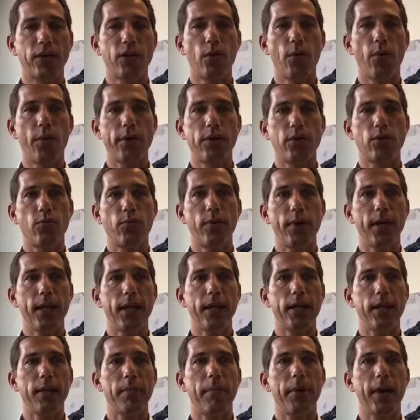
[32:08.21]
So it's
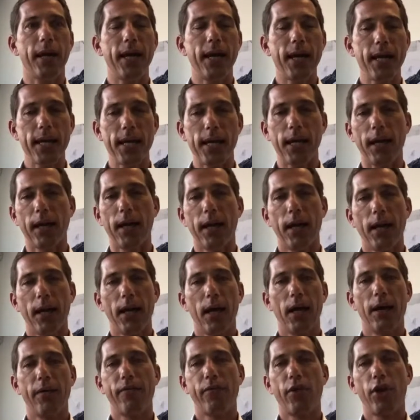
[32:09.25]
really the beginning
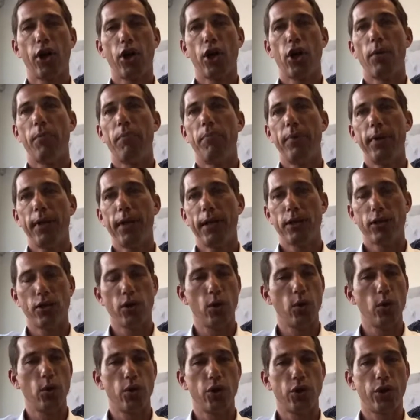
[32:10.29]
of the complete
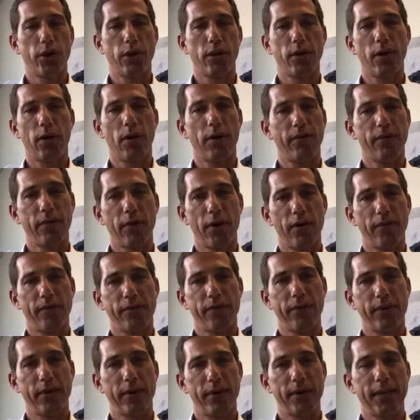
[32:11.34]
solution of
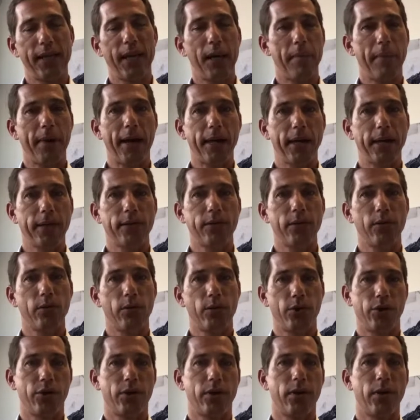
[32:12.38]
telematics
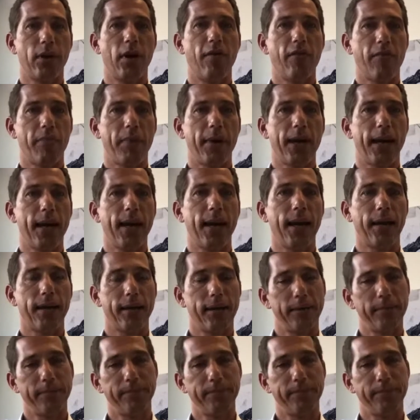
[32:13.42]
solution of Mecalac.